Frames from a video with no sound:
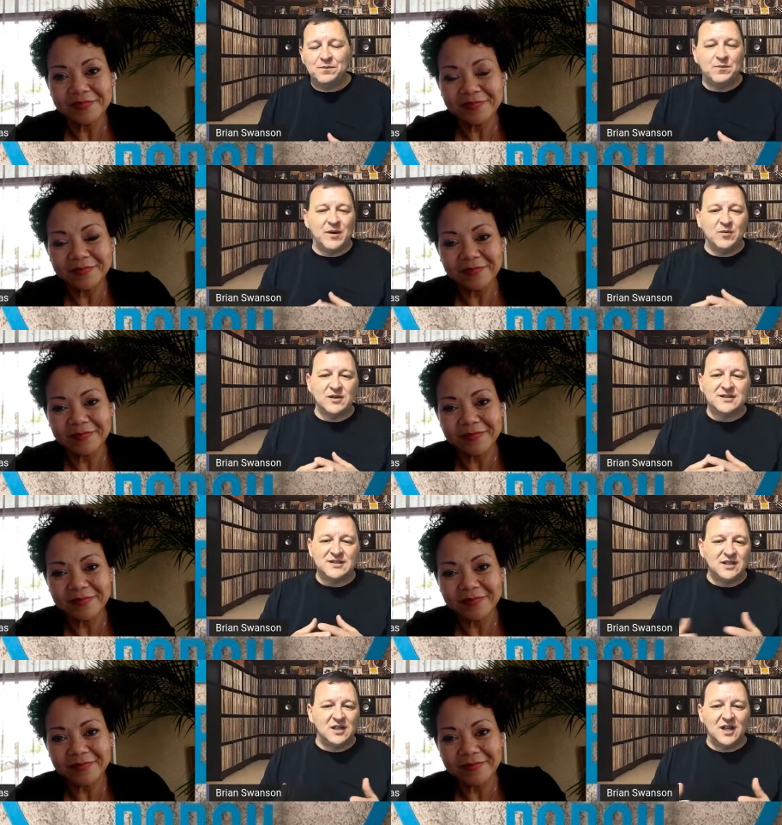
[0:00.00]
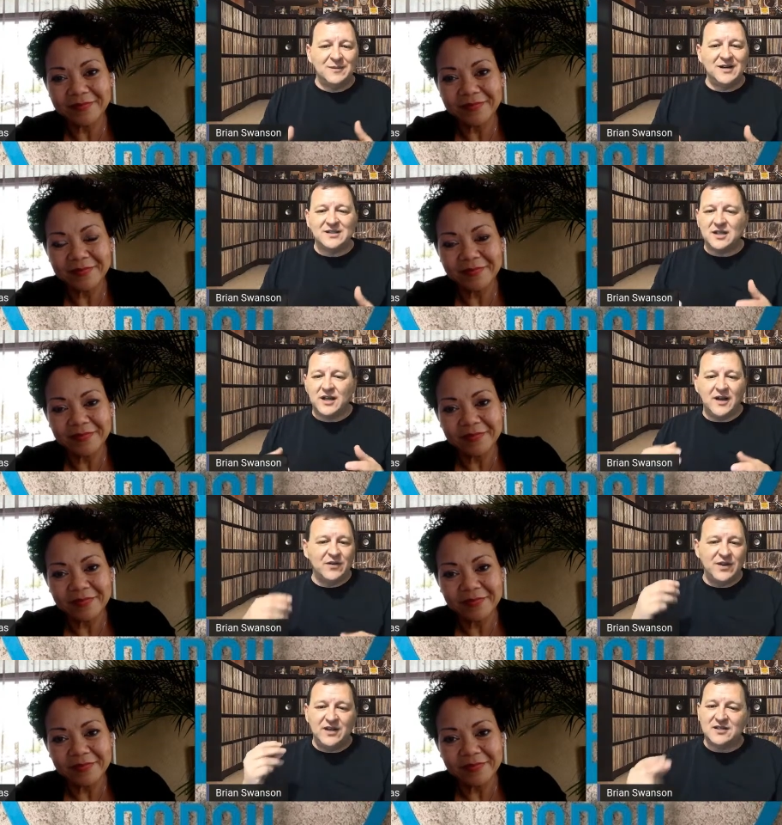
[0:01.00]
Speaker 1: But we're still, I mean, it's like
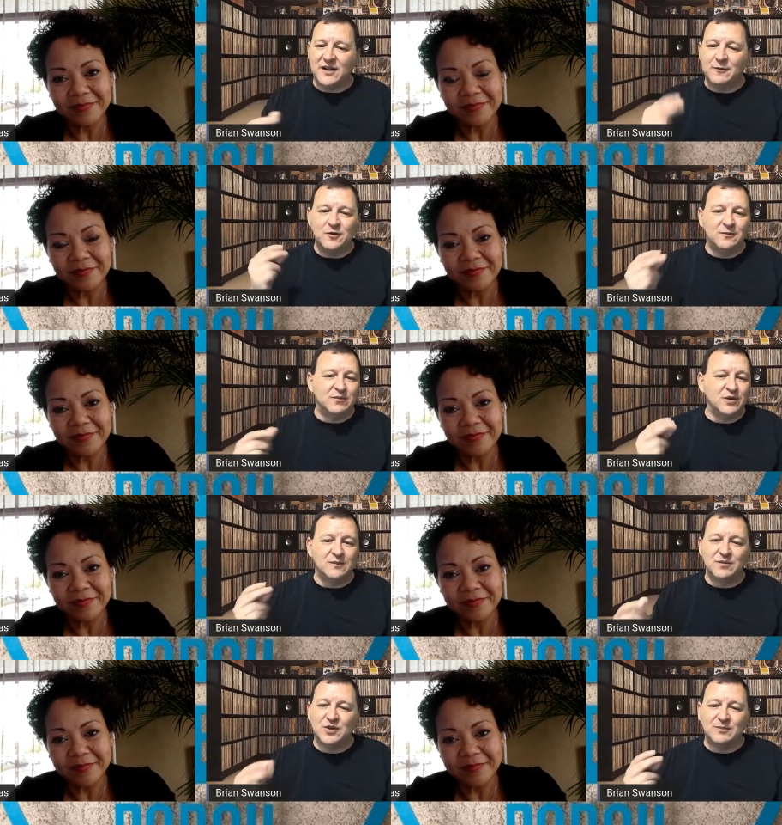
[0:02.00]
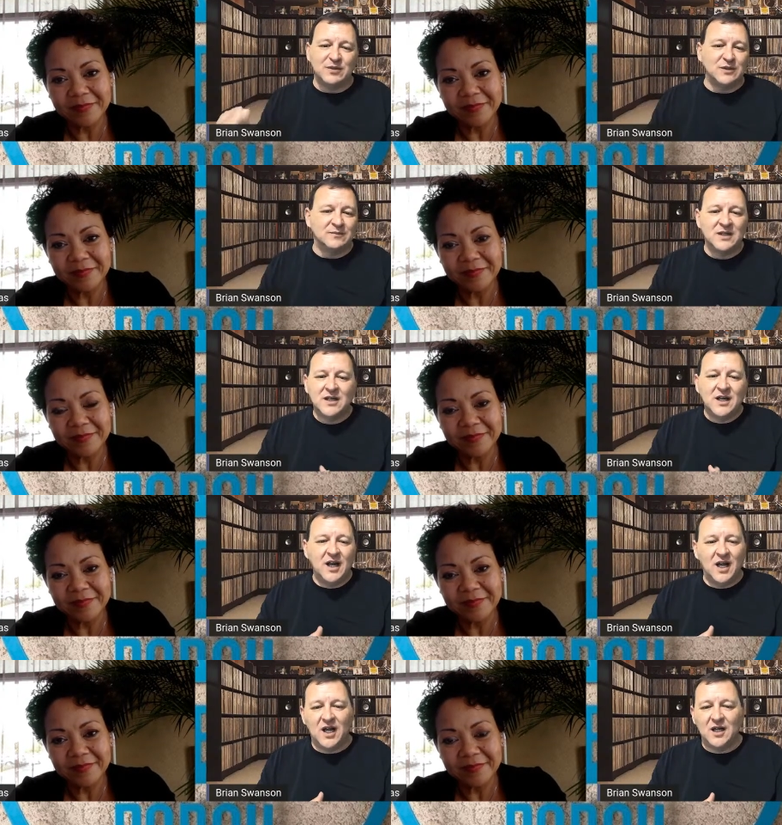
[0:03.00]
everything is like boom, boom, boom, boom.
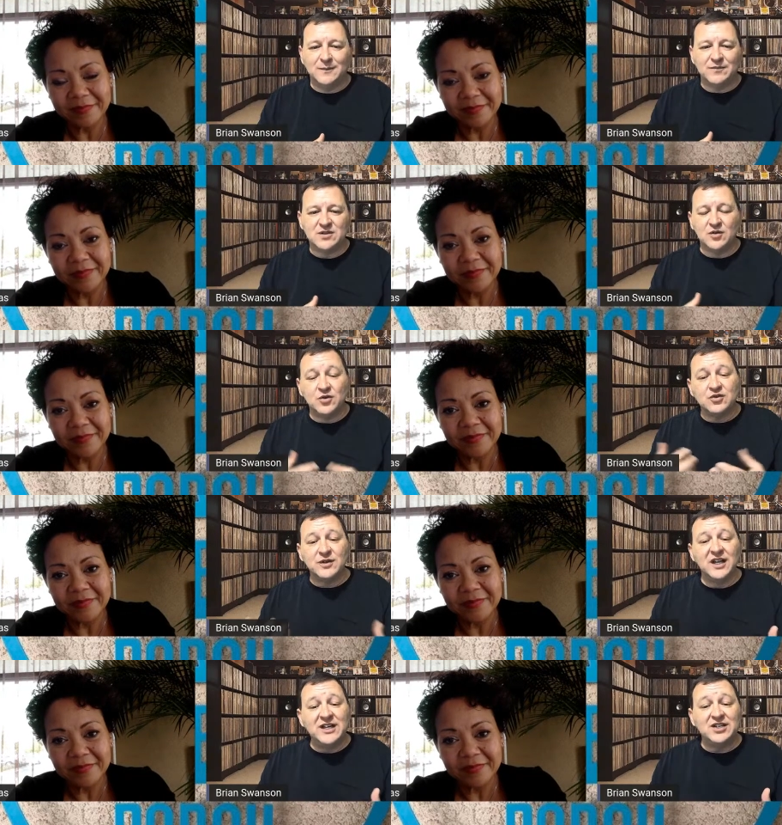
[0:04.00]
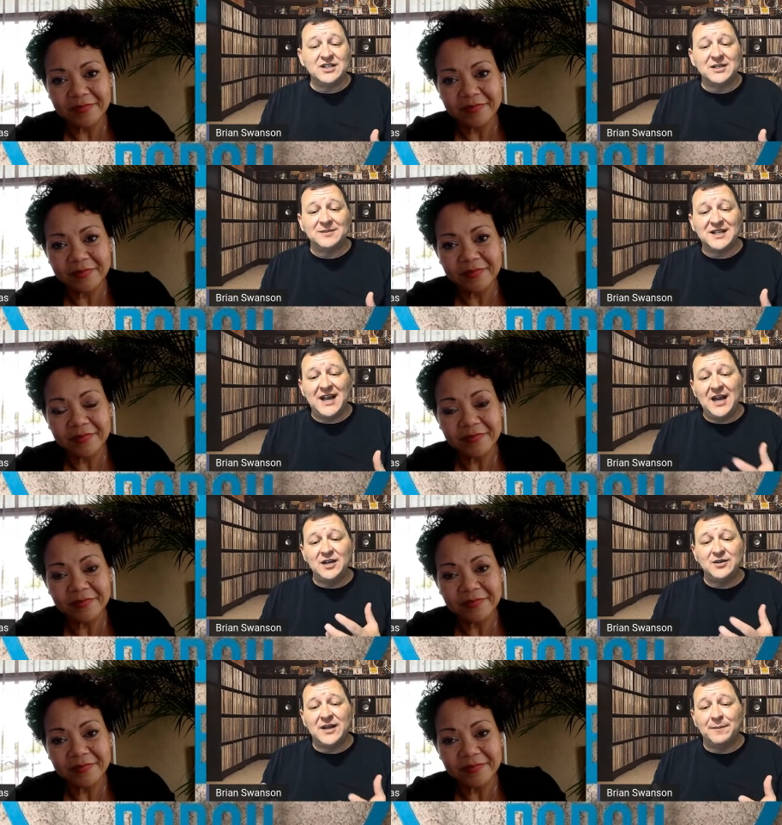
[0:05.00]
Um, so those relationships
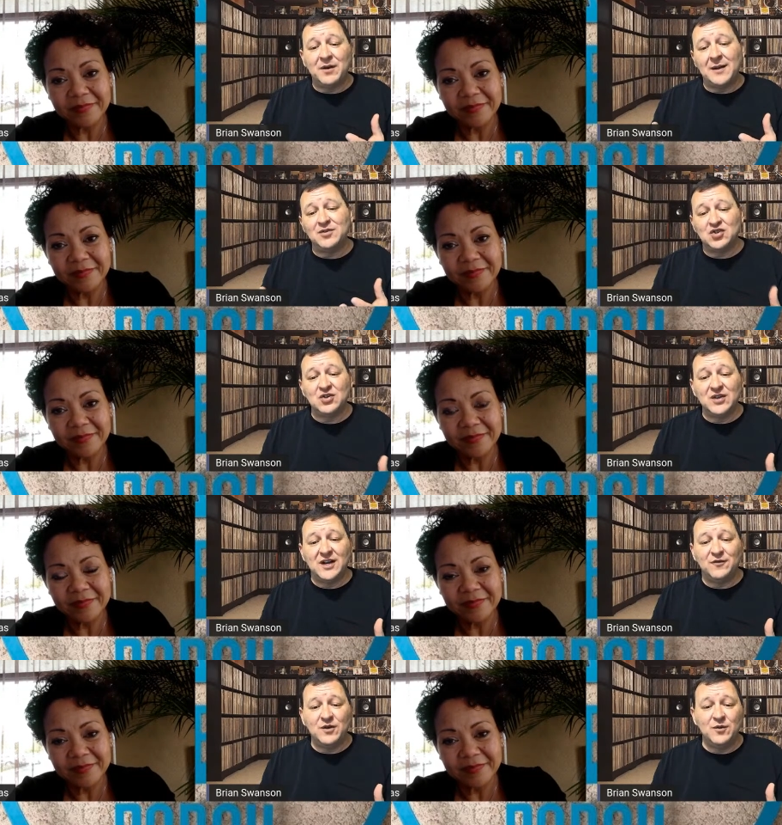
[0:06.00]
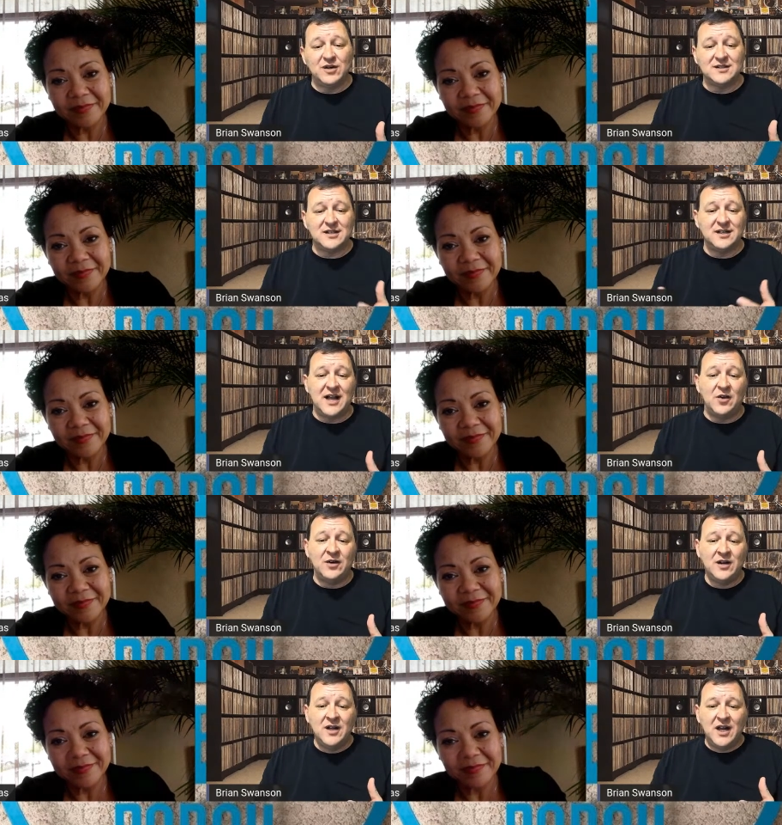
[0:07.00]
can do that. But I'm sure that if we were to sit down
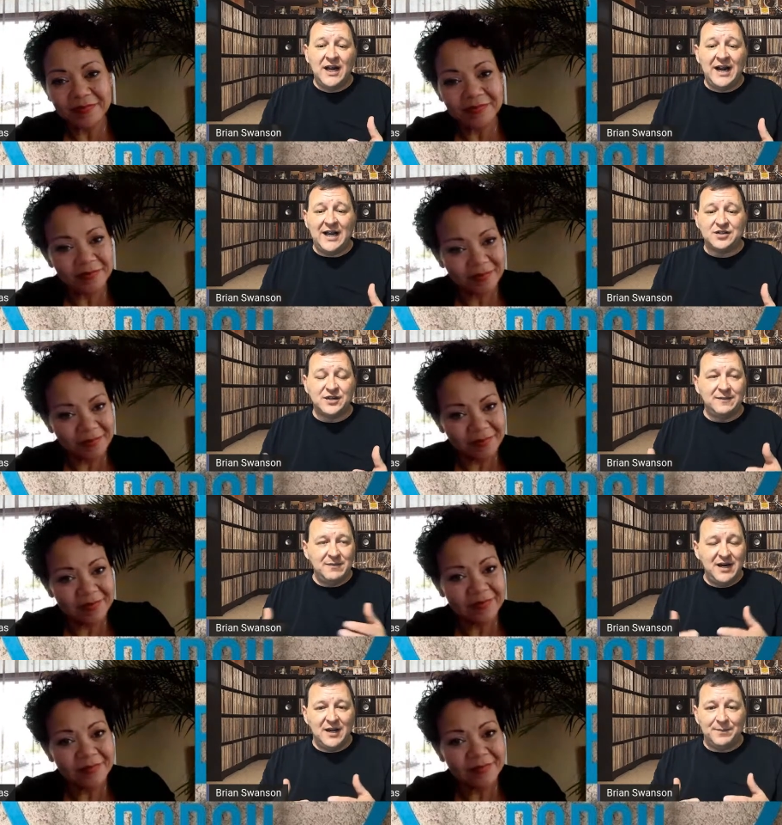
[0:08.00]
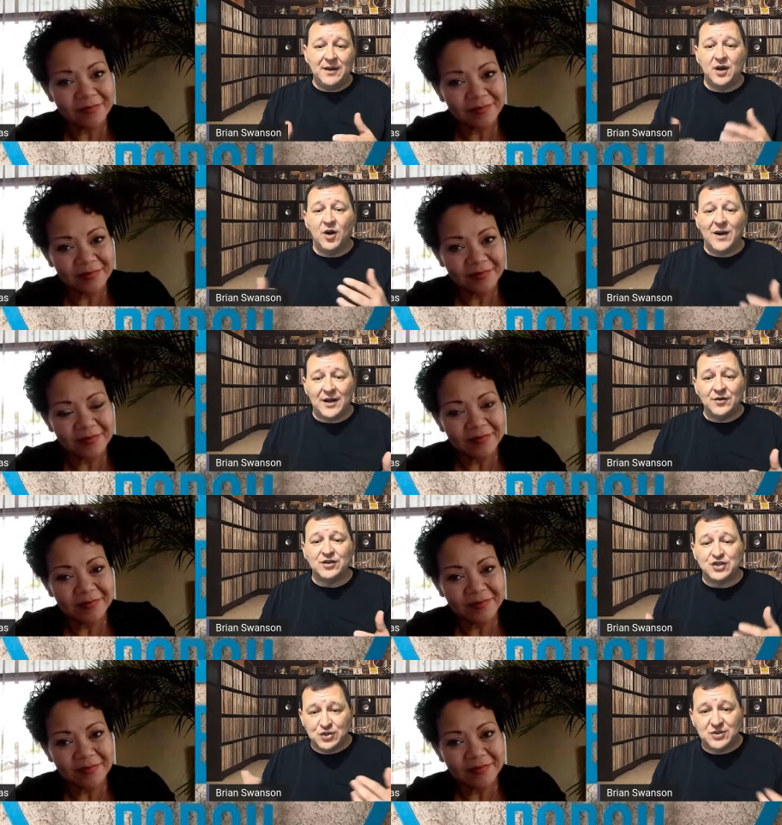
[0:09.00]
and actually meet up and go out
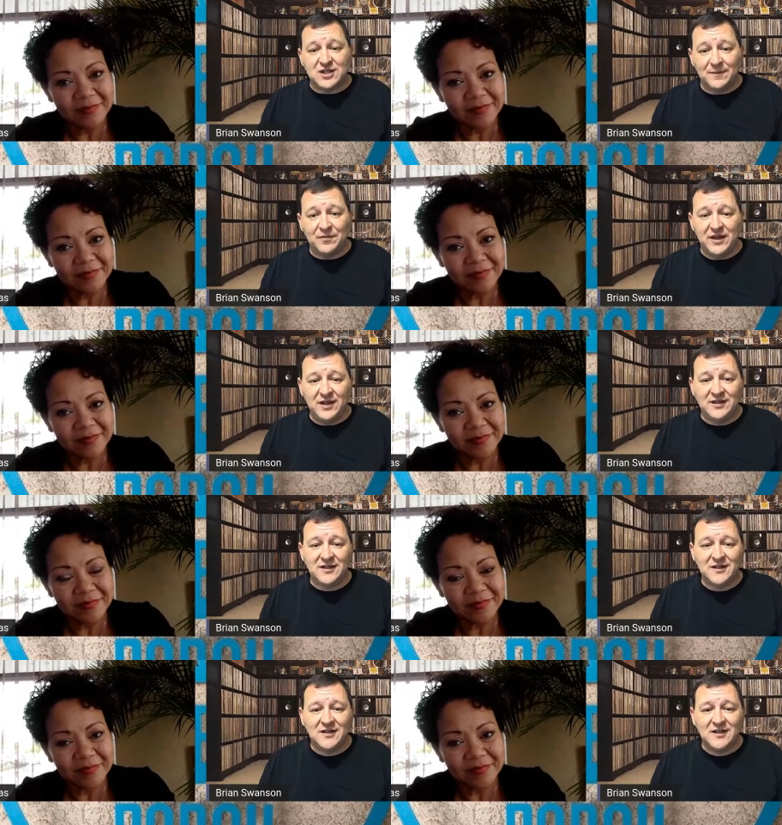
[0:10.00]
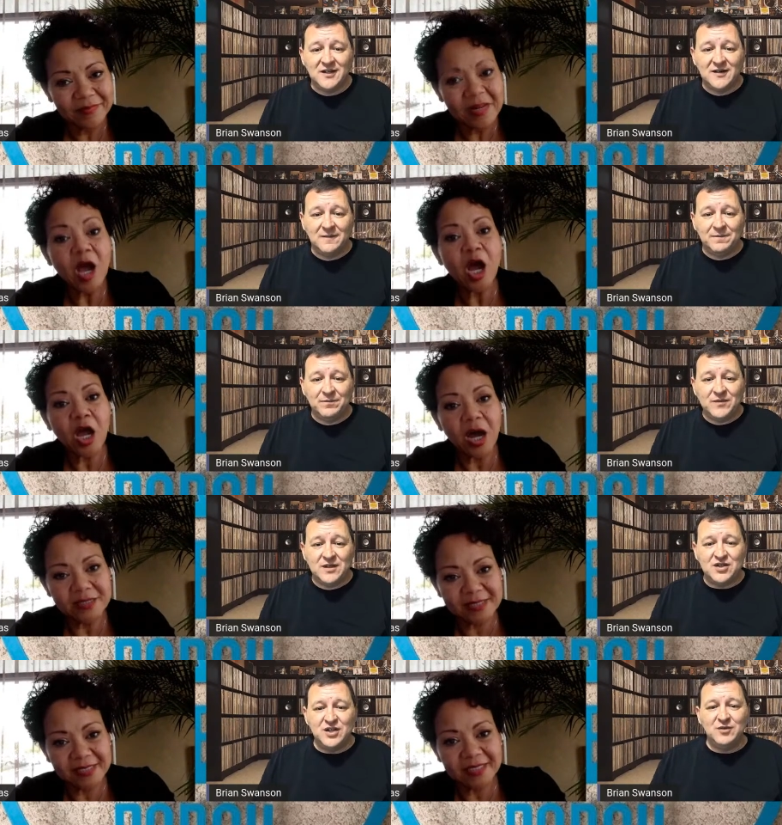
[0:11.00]
and do something,
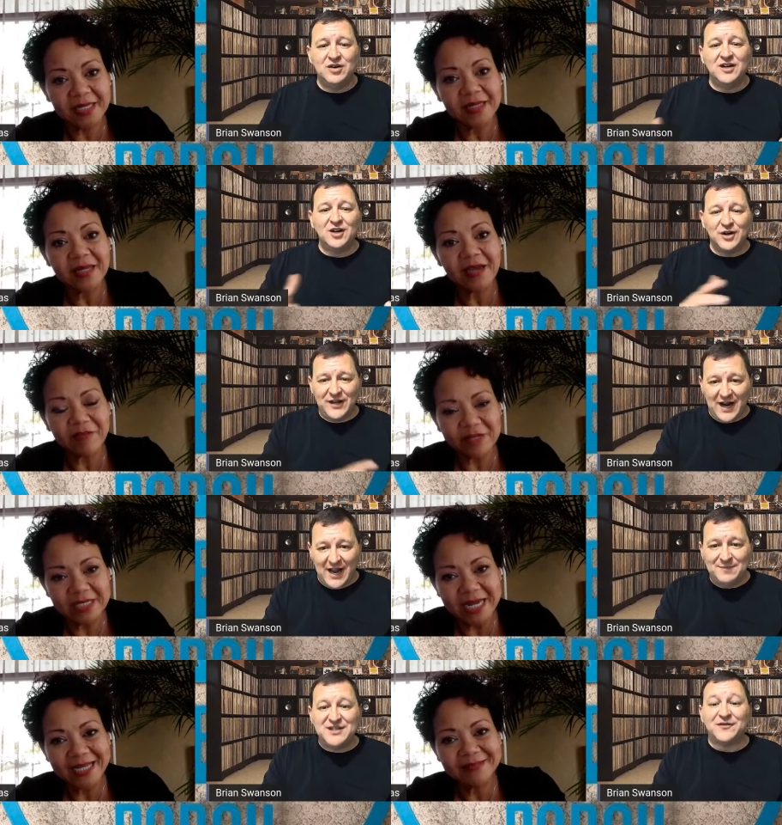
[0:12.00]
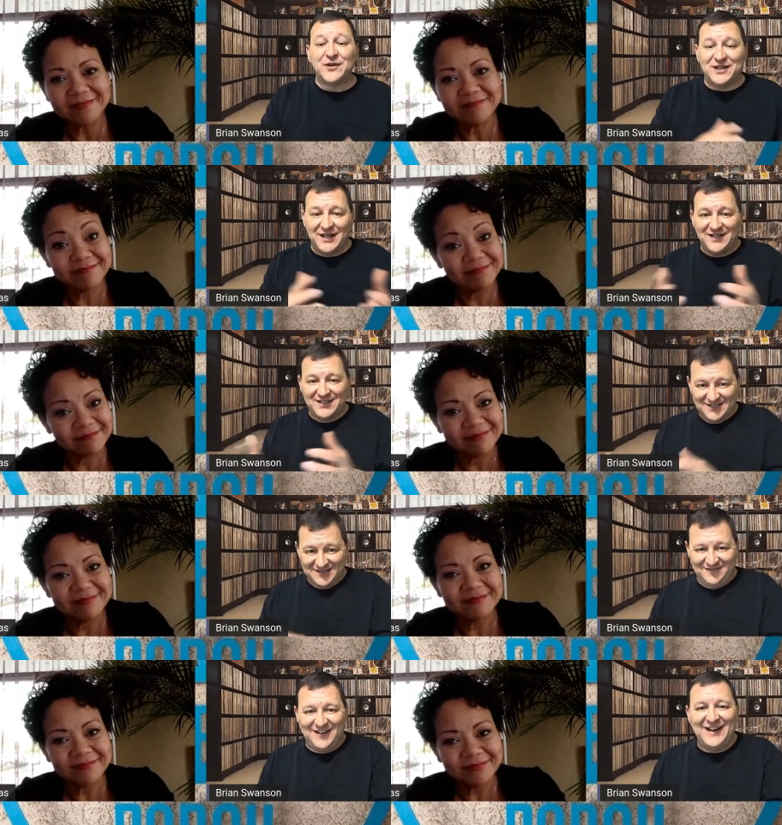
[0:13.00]
Constantly, she would learn that I'm day. different than
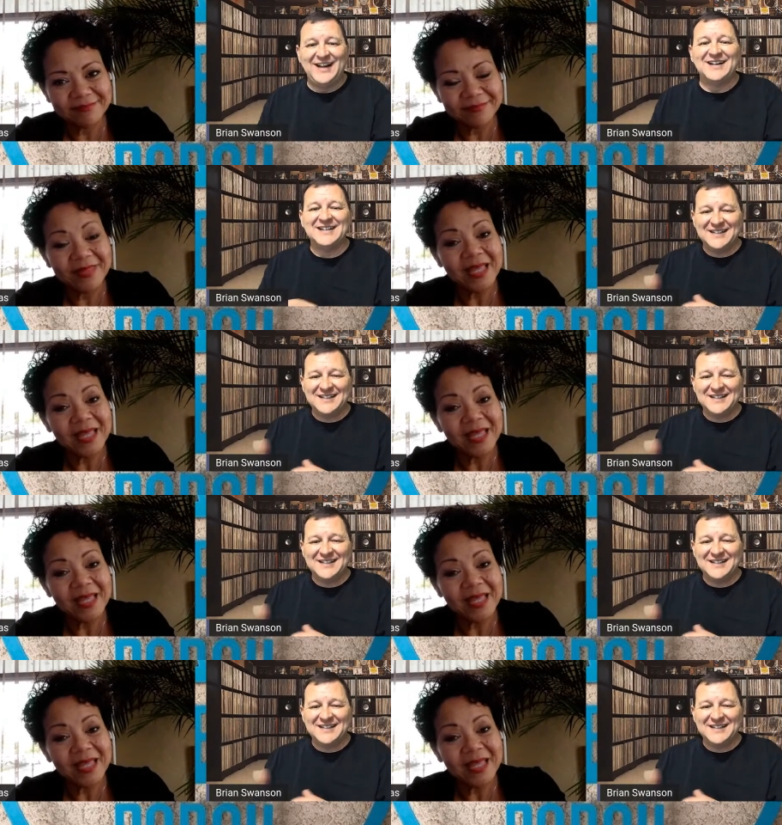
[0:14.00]
right.